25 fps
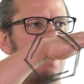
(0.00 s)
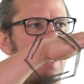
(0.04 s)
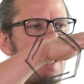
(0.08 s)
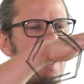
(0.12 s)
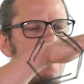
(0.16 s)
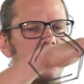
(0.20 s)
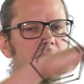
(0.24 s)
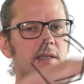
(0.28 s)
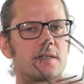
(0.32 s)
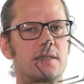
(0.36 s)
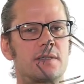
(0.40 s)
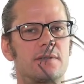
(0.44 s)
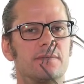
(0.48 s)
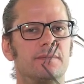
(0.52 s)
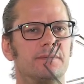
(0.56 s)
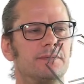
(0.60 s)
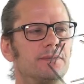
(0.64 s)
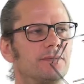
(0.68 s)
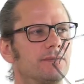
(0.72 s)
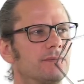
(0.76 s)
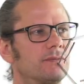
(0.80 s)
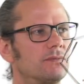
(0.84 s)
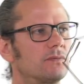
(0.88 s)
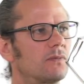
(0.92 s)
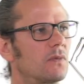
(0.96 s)
legs.
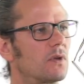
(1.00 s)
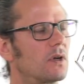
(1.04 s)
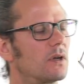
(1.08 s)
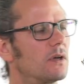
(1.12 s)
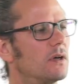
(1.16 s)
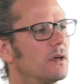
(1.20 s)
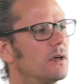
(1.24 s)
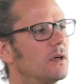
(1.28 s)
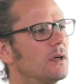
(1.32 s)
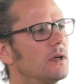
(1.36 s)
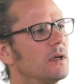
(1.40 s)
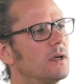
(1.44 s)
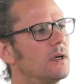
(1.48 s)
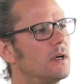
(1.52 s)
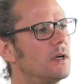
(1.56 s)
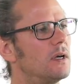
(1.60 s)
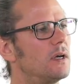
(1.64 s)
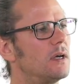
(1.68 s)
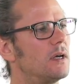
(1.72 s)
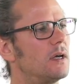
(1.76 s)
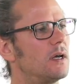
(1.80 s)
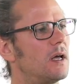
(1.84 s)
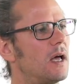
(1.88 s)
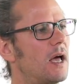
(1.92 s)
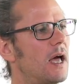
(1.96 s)

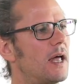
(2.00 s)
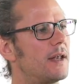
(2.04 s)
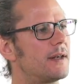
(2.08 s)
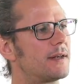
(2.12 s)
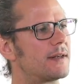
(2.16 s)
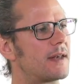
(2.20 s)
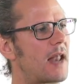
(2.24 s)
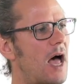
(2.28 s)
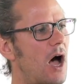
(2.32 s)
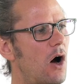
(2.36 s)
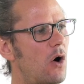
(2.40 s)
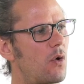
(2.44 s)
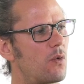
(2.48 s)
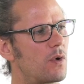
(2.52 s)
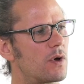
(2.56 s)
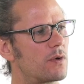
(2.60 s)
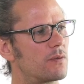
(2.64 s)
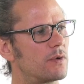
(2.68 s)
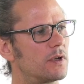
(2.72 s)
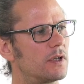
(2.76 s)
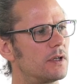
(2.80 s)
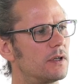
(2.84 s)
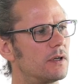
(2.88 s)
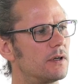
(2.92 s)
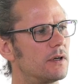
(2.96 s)
And now we
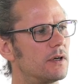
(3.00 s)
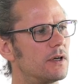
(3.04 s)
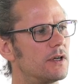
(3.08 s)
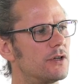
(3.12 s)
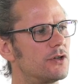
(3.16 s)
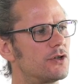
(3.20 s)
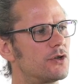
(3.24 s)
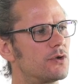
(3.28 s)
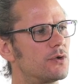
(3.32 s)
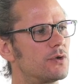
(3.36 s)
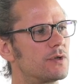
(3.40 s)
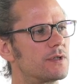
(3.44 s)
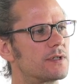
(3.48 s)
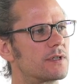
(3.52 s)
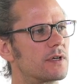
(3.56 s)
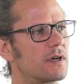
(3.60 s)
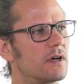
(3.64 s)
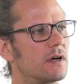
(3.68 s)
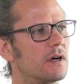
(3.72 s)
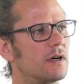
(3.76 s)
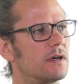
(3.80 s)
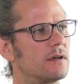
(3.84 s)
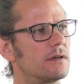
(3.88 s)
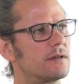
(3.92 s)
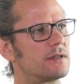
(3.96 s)
will induce
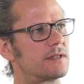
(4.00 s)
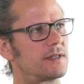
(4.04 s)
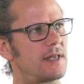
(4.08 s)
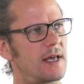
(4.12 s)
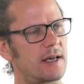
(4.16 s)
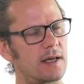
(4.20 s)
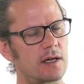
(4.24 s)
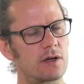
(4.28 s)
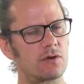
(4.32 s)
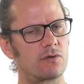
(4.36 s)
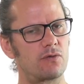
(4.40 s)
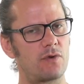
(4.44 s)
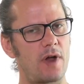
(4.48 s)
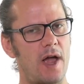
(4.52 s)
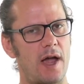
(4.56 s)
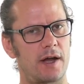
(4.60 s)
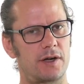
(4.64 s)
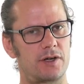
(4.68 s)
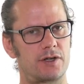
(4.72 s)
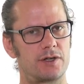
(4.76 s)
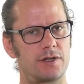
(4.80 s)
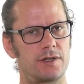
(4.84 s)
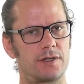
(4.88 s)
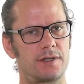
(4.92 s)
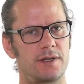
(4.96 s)
a second
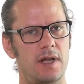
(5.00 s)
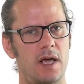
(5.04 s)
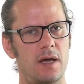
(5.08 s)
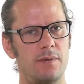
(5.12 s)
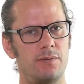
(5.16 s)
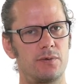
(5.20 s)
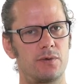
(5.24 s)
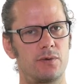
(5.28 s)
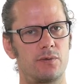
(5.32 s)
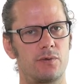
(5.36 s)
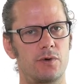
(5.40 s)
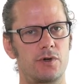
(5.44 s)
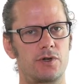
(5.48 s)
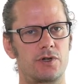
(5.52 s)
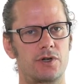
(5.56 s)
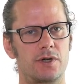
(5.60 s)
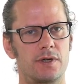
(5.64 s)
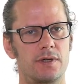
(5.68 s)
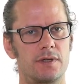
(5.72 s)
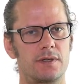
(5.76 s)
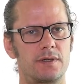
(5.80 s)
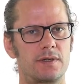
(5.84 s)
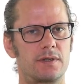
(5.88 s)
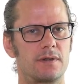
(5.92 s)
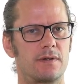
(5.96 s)
reaction step, which
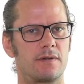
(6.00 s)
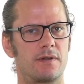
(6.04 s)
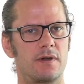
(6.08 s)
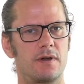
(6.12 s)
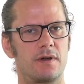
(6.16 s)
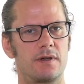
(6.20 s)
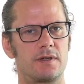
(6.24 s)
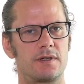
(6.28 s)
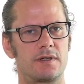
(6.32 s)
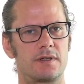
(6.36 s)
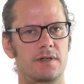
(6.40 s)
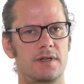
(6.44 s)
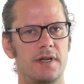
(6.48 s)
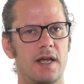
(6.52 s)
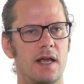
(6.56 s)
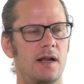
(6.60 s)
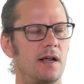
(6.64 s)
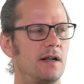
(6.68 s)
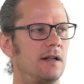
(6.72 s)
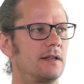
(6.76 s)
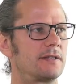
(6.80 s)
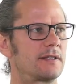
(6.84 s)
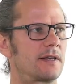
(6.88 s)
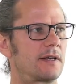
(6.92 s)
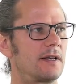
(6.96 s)
is the
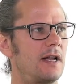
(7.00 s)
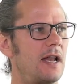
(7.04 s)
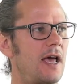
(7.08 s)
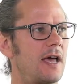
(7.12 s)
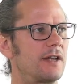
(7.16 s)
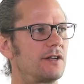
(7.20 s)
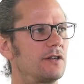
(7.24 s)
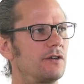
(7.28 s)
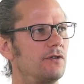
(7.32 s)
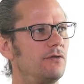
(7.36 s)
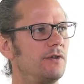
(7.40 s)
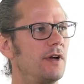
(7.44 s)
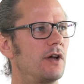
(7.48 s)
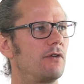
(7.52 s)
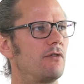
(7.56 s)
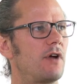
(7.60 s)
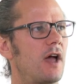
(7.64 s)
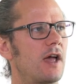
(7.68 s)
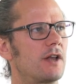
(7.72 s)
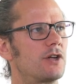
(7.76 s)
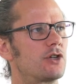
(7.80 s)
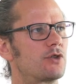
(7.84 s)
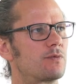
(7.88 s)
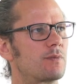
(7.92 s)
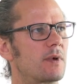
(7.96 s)
skeletal
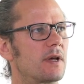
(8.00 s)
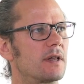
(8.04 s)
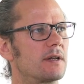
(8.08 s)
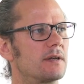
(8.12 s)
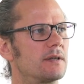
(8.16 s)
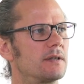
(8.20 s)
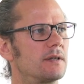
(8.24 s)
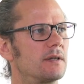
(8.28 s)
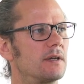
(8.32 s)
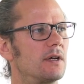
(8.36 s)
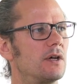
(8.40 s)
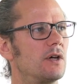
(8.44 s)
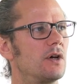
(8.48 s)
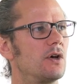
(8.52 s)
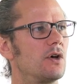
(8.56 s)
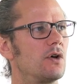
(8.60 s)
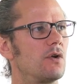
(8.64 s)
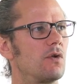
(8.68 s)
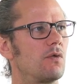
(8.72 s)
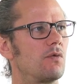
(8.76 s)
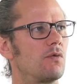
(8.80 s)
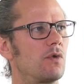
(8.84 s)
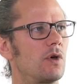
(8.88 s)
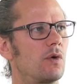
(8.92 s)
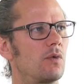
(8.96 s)
rearrangement.
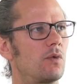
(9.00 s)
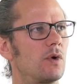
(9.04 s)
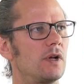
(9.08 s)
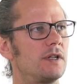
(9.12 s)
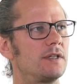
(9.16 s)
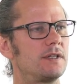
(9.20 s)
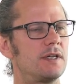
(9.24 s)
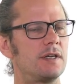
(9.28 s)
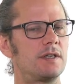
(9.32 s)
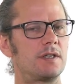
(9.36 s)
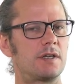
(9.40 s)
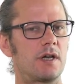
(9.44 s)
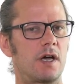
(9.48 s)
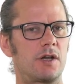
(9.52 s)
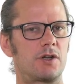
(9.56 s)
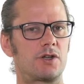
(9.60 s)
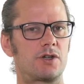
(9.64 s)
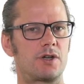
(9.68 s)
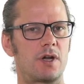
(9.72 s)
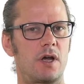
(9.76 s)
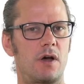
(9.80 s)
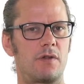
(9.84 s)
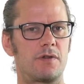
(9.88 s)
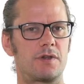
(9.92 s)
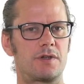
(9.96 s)
We will
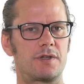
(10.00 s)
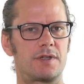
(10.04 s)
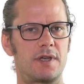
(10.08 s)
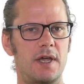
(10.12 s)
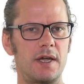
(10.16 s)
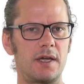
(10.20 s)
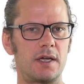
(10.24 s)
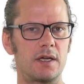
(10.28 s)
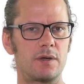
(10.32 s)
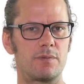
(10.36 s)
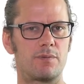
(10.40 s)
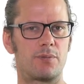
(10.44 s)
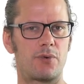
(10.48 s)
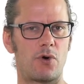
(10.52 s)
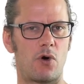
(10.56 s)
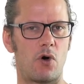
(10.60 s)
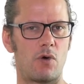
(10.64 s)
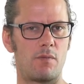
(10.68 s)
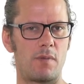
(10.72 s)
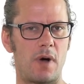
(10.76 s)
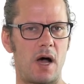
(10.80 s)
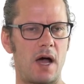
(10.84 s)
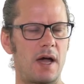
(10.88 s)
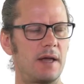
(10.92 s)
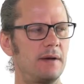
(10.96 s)
detach now the second
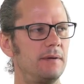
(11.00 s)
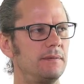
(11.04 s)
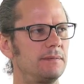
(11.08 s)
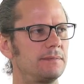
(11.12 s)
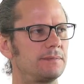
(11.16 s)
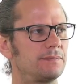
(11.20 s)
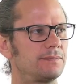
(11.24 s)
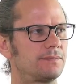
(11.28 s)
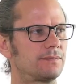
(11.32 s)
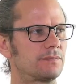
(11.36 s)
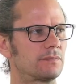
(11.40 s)
bromine,